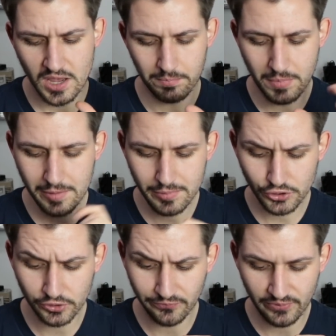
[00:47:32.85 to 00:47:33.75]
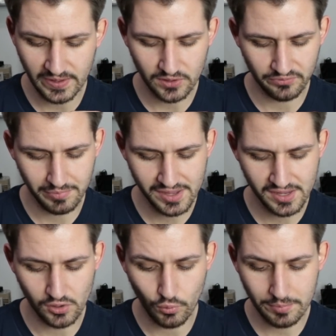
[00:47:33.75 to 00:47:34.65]
Maybe you should think of
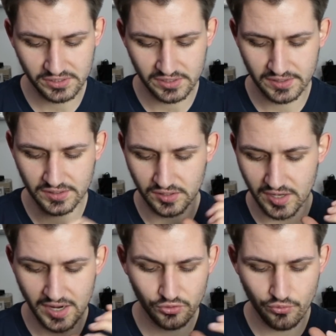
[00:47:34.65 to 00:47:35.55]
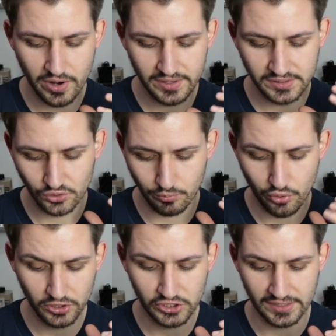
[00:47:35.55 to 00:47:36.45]
making a website and categorize your
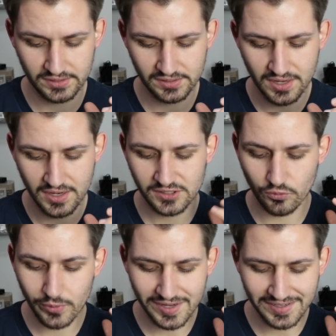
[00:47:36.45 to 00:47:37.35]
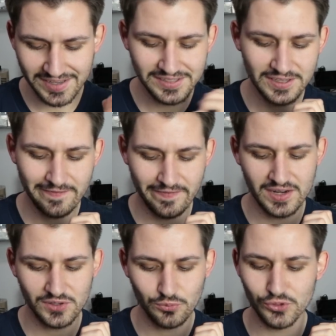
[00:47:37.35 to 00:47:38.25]
project so we can easily
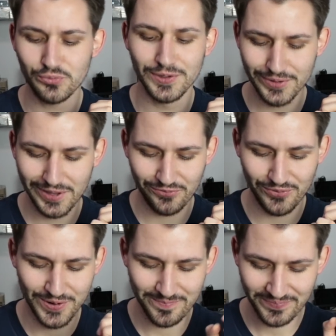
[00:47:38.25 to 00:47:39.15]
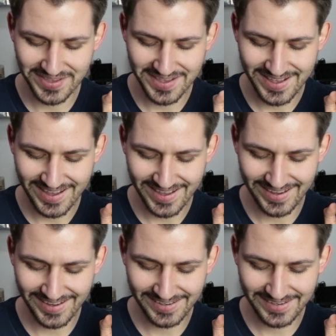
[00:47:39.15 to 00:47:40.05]
find what we're looking for.
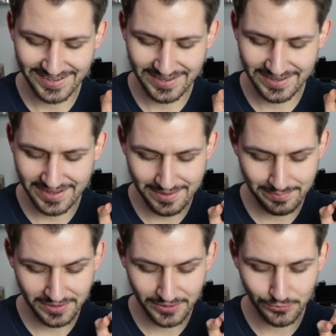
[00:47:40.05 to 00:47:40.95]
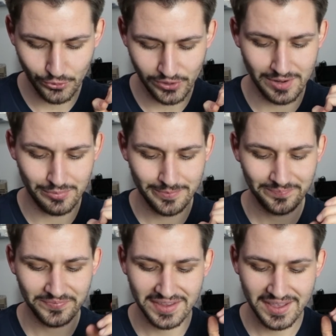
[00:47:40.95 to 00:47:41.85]
Keep the good work
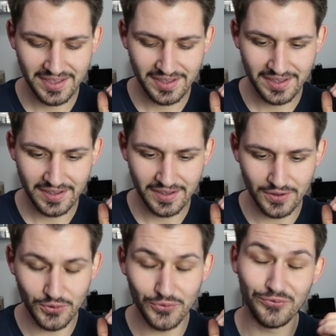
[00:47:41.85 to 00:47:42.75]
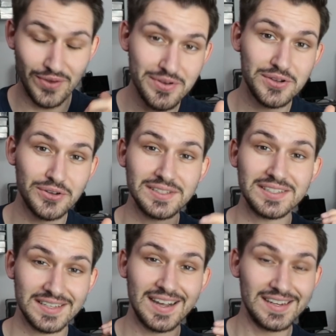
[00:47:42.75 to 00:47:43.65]
up. A very good
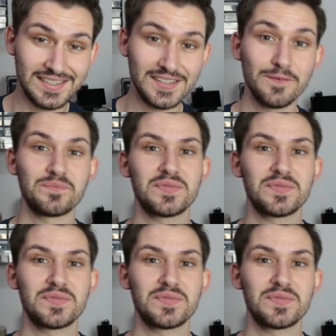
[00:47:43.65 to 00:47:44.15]
idea.